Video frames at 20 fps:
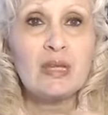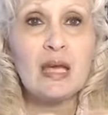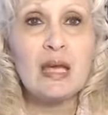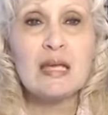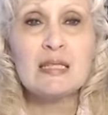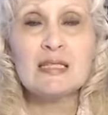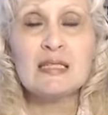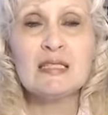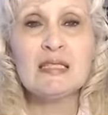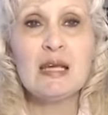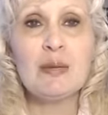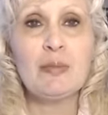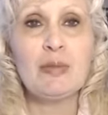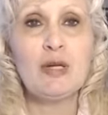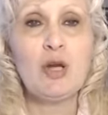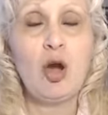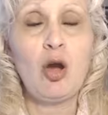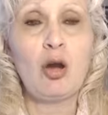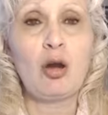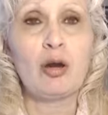a
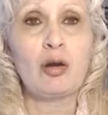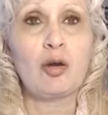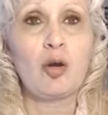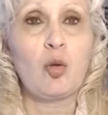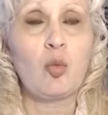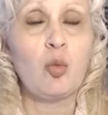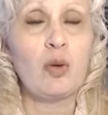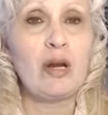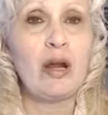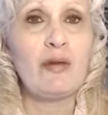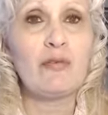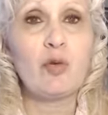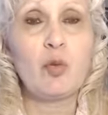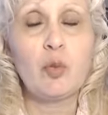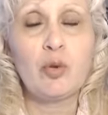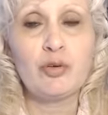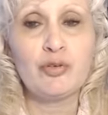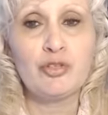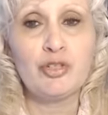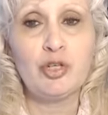seminar or whatever
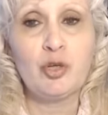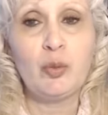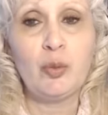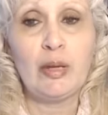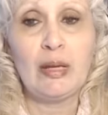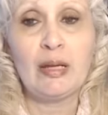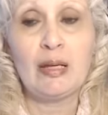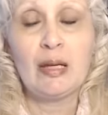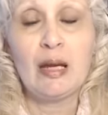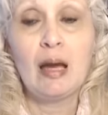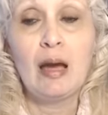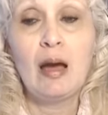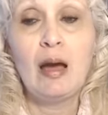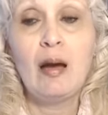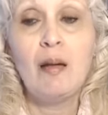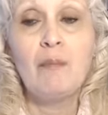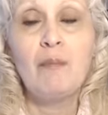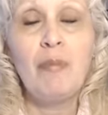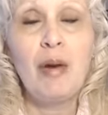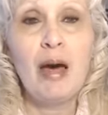we're doing
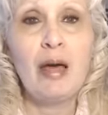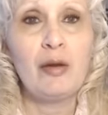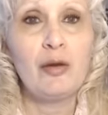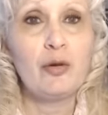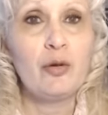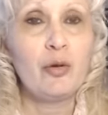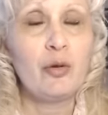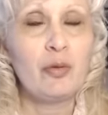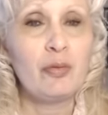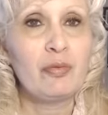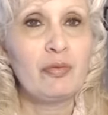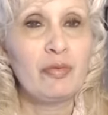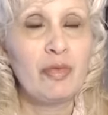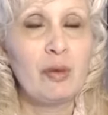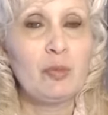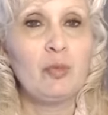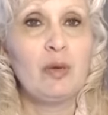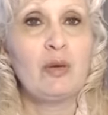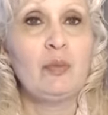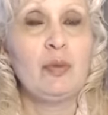better
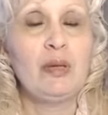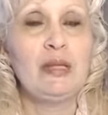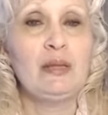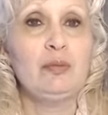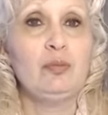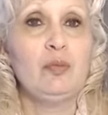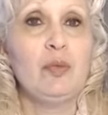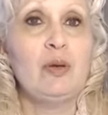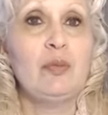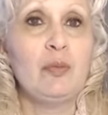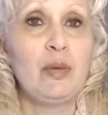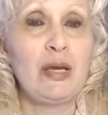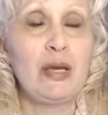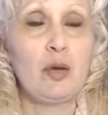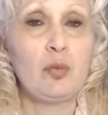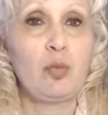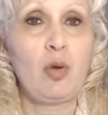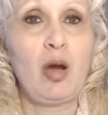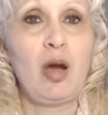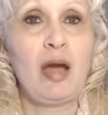than when we when we
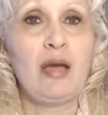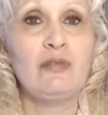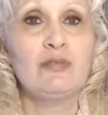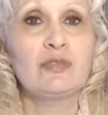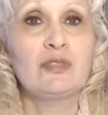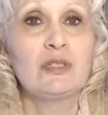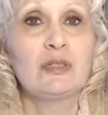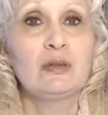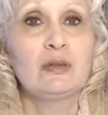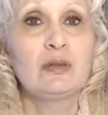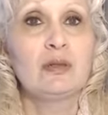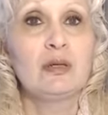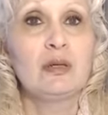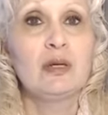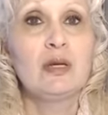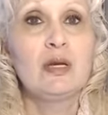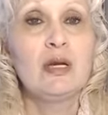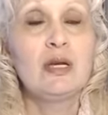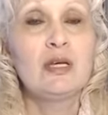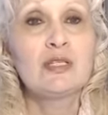arrived.
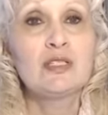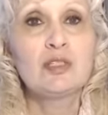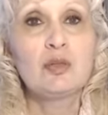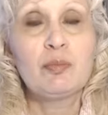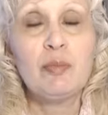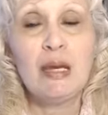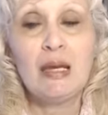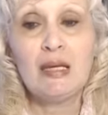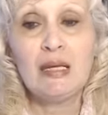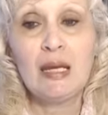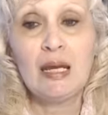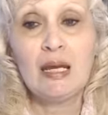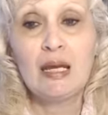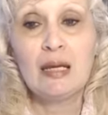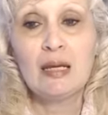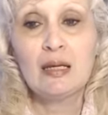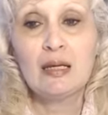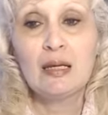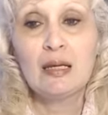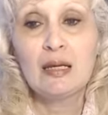So
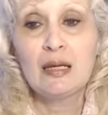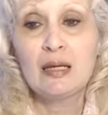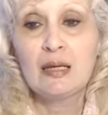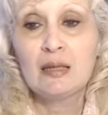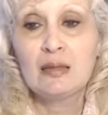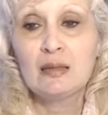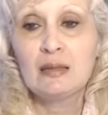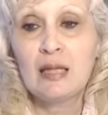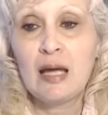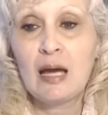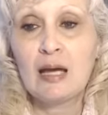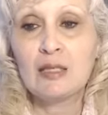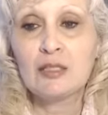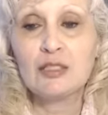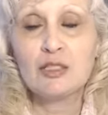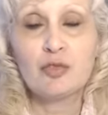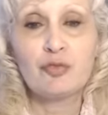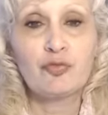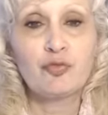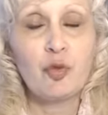meaning
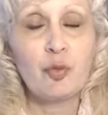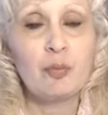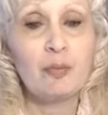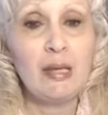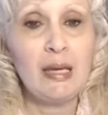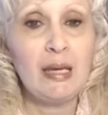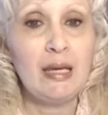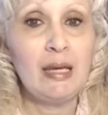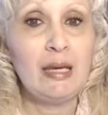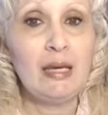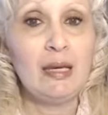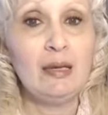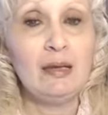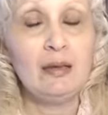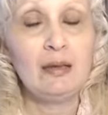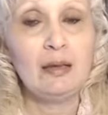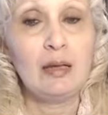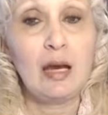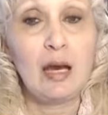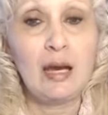that for
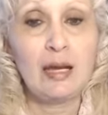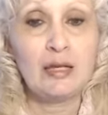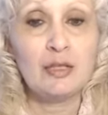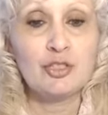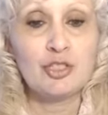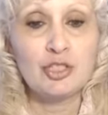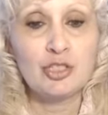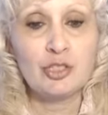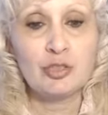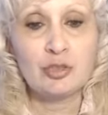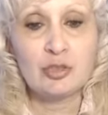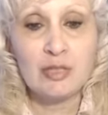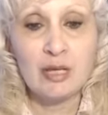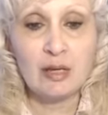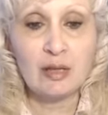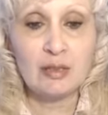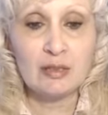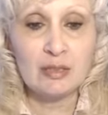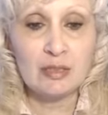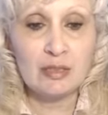me, I can
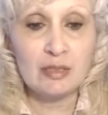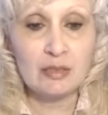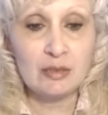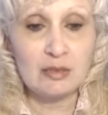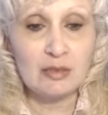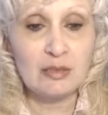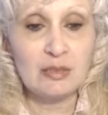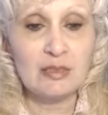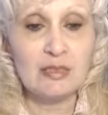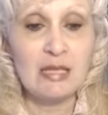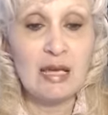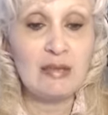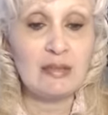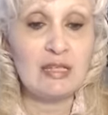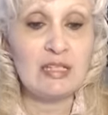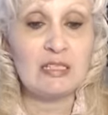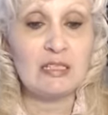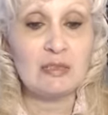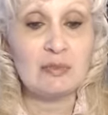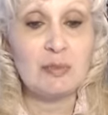tell say
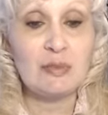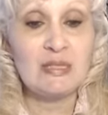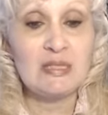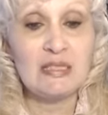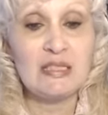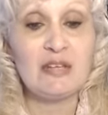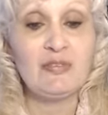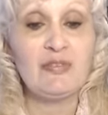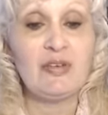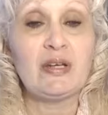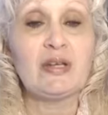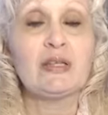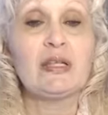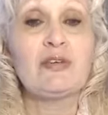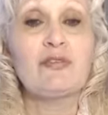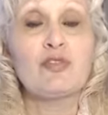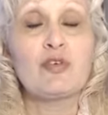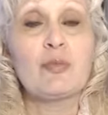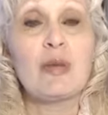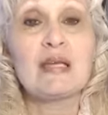this
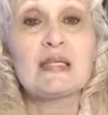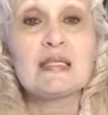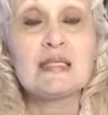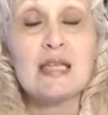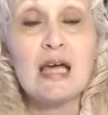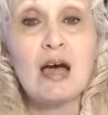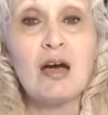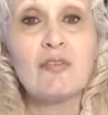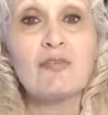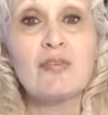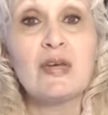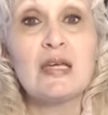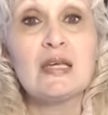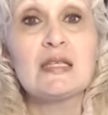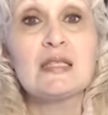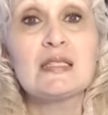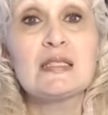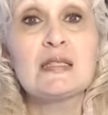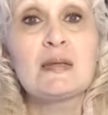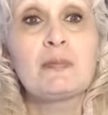specifically for myself
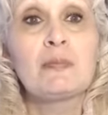is